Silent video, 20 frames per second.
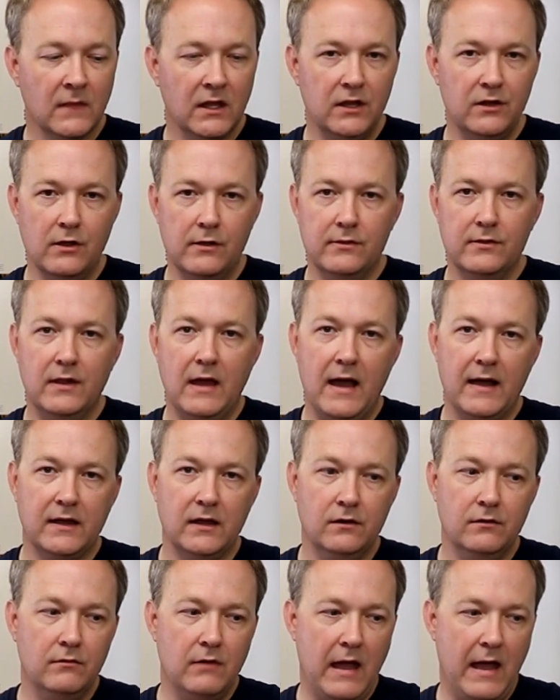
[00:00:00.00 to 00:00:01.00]
you know,
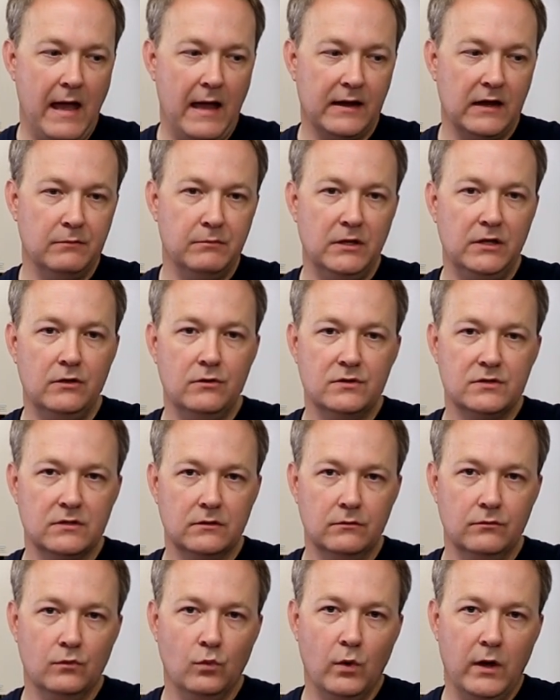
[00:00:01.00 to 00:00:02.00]
that I could be
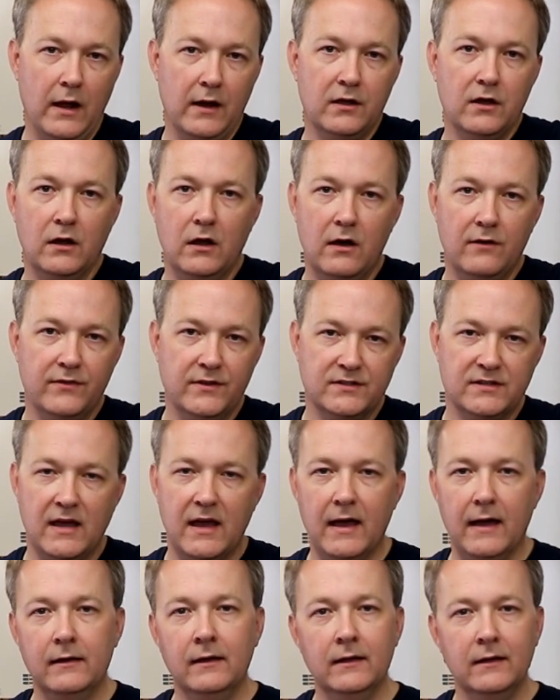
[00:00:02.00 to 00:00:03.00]
using what I cut off the
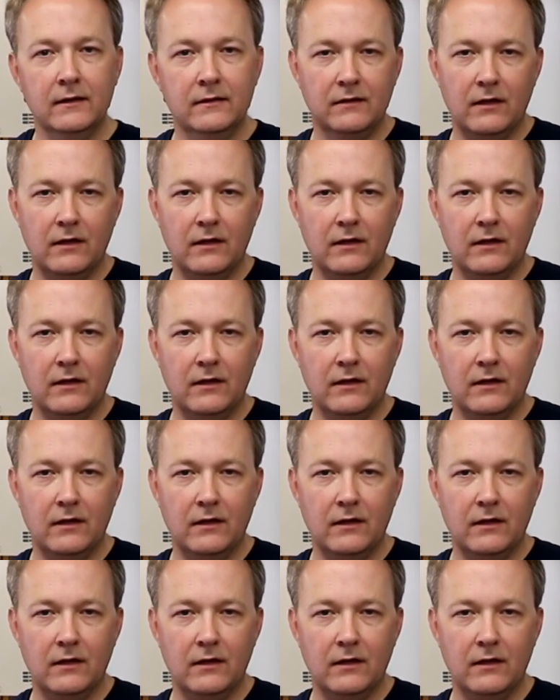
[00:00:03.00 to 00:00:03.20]
side.